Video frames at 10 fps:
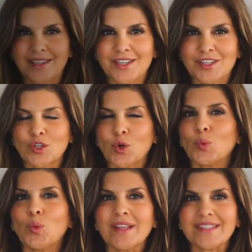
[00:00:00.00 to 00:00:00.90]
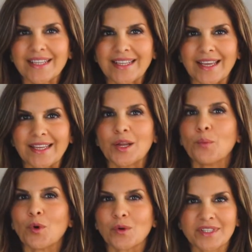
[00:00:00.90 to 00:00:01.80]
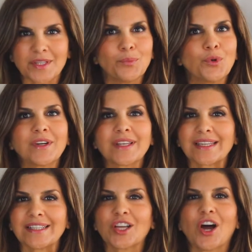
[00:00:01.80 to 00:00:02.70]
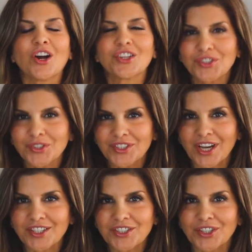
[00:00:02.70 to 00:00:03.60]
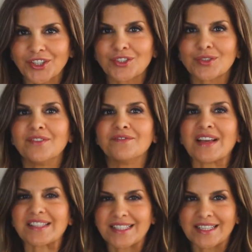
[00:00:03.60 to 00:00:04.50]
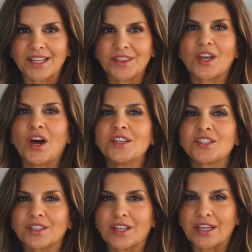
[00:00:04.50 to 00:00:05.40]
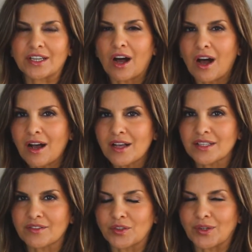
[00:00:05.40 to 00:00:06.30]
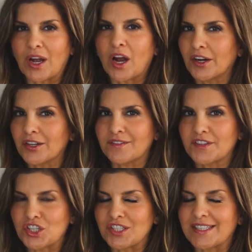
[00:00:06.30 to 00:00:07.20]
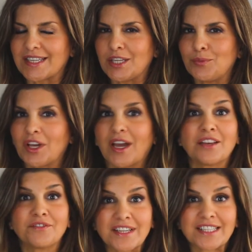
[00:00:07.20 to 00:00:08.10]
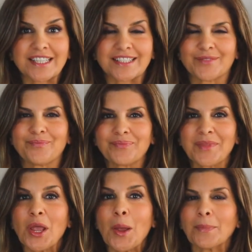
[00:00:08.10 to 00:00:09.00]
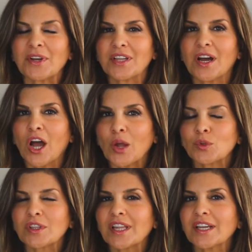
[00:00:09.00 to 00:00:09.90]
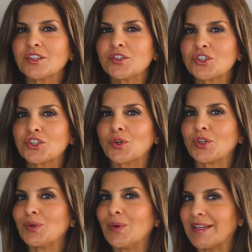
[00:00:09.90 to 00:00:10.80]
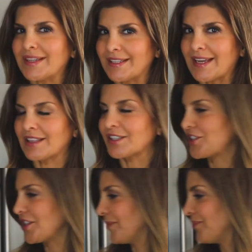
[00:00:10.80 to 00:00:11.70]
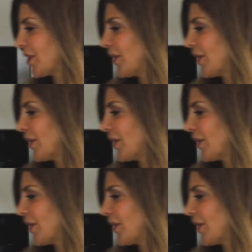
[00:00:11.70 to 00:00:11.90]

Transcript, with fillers: So, once again, most importantly, talk to your doctor to investigate the underlying cause of your iron deficiency anemia and fix it. But I would like to show you an analogy.